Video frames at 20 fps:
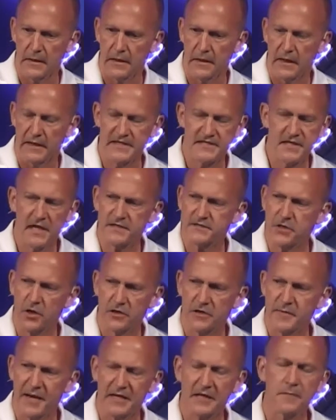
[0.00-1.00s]
And he's not
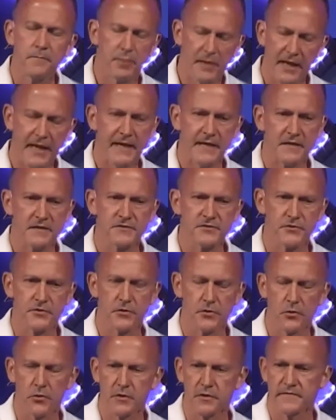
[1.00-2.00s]
talking about complaining to the
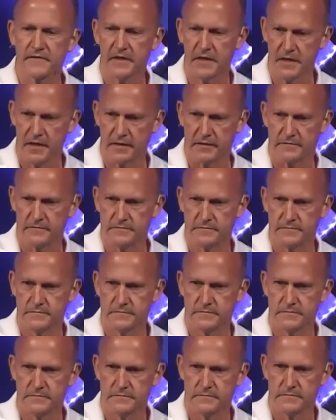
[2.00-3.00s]
glory of God.
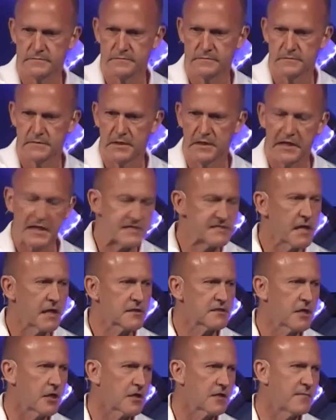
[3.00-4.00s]
He's
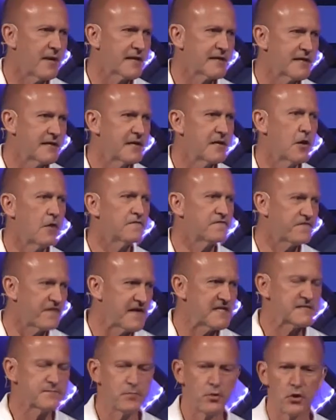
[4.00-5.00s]
not talking about getting on
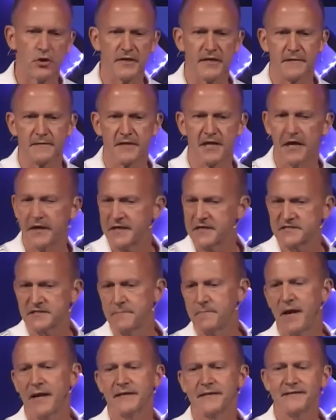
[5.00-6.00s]
Facebook and cutting
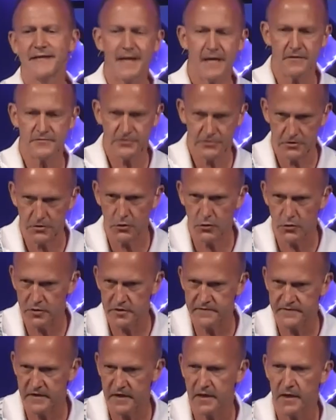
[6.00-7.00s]
somebody down to the glory
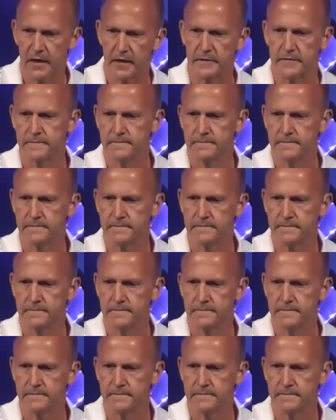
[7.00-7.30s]
of God.